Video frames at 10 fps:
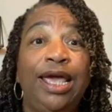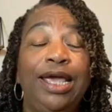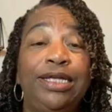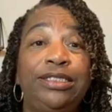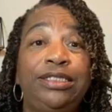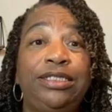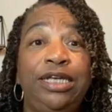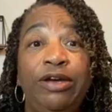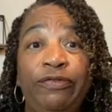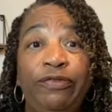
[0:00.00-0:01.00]
is
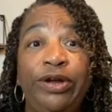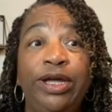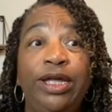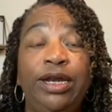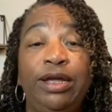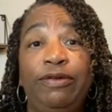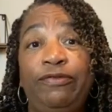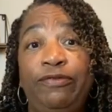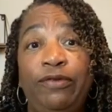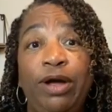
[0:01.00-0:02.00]
different
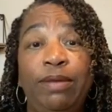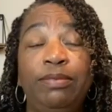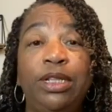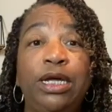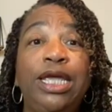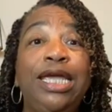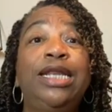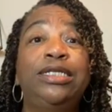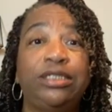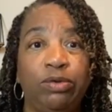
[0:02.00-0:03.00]
from the
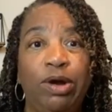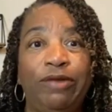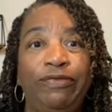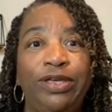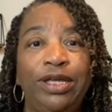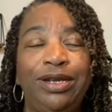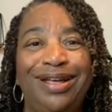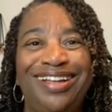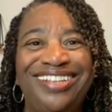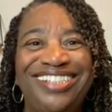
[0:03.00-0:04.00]
heated square feet,
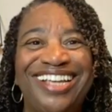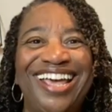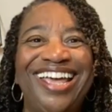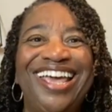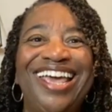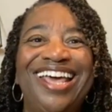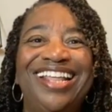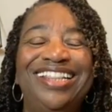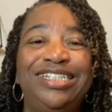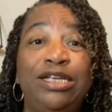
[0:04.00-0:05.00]
I'll say.
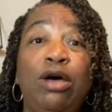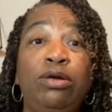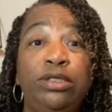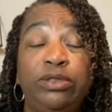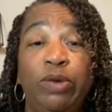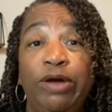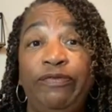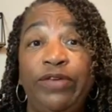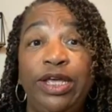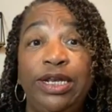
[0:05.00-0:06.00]
The total
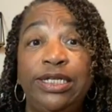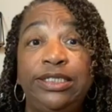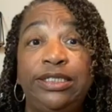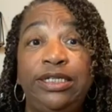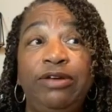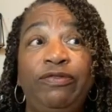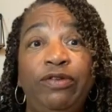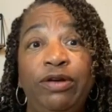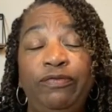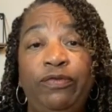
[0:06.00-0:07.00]
square feet is
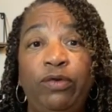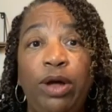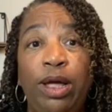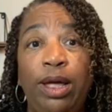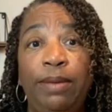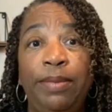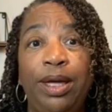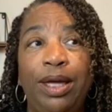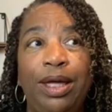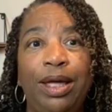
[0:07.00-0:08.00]
different from
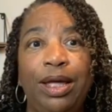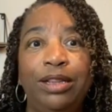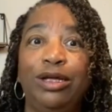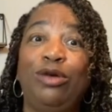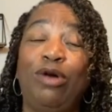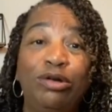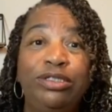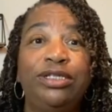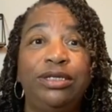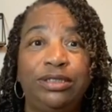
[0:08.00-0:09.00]
the
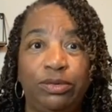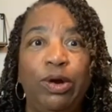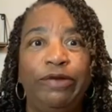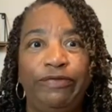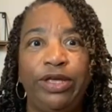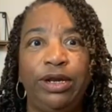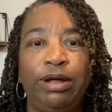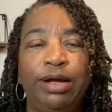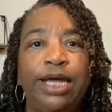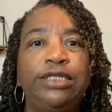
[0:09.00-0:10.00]
gross square feet,
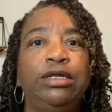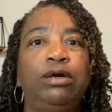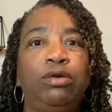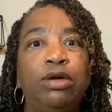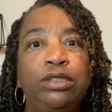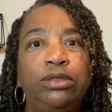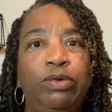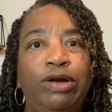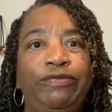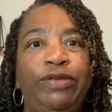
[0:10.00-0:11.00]
okay? So the gross
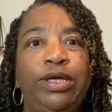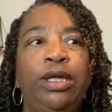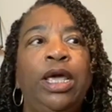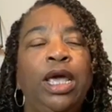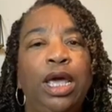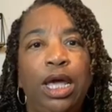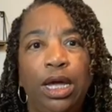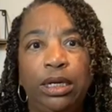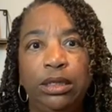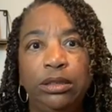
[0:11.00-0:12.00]
square feet
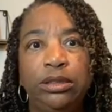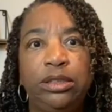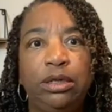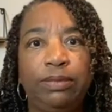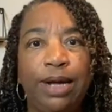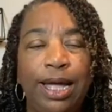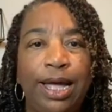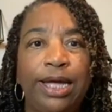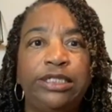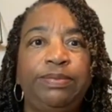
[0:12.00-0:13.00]
includes the
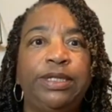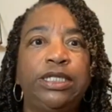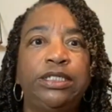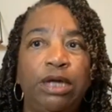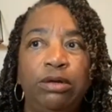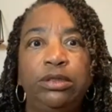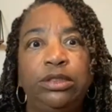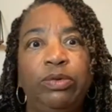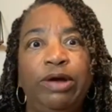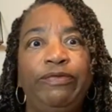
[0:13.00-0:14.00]
garage, but the total
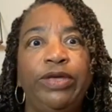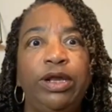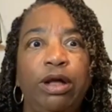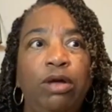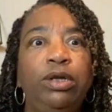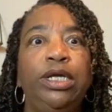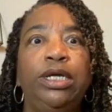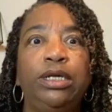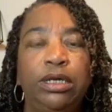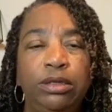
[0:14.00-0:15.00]
square feet only
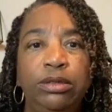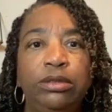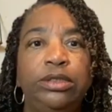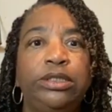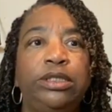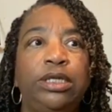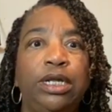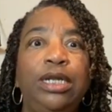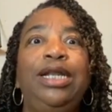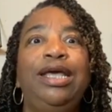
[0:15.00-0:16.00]
includes the
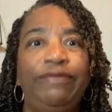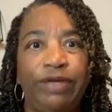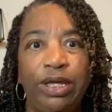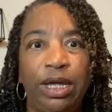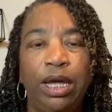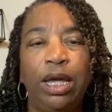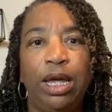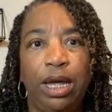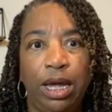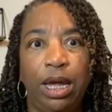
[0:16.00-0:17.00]
living
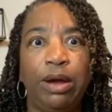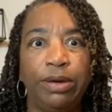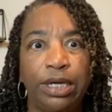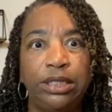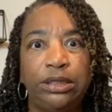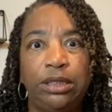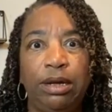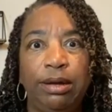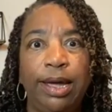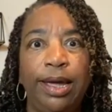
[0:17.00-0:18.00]
areas,
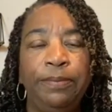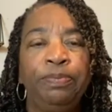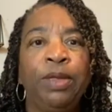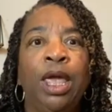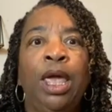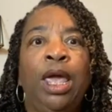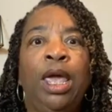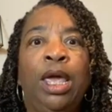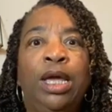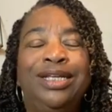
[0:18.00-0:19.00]
okay?
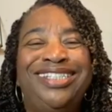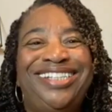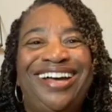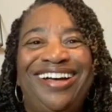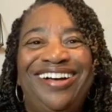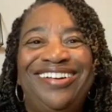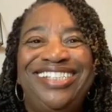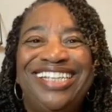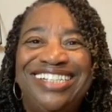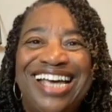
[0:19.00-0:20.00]
So
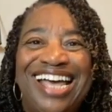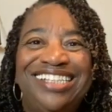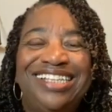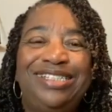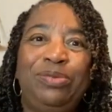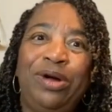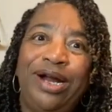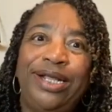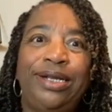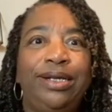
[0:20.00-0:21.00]
sometimes it's
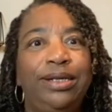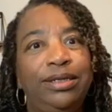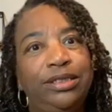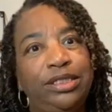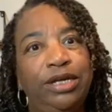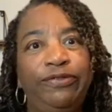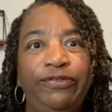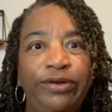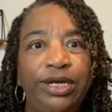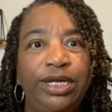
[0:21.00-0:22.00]
worded a little
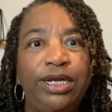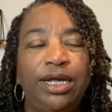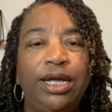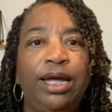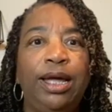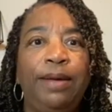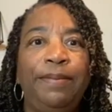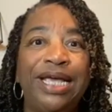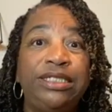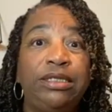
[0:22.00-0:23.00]
different
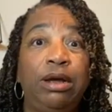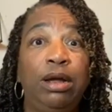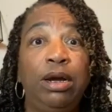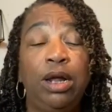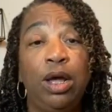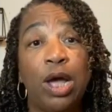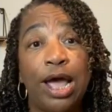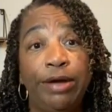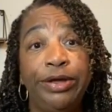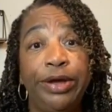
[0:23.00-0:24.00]
based on
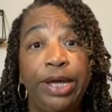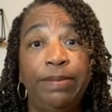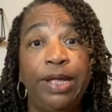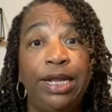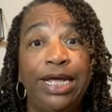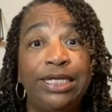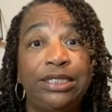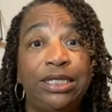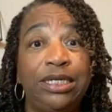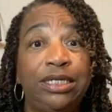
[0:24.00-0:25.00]
how your
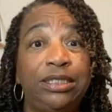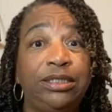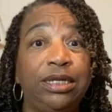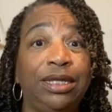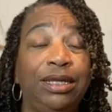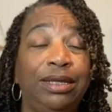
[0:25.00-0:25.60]
MLS is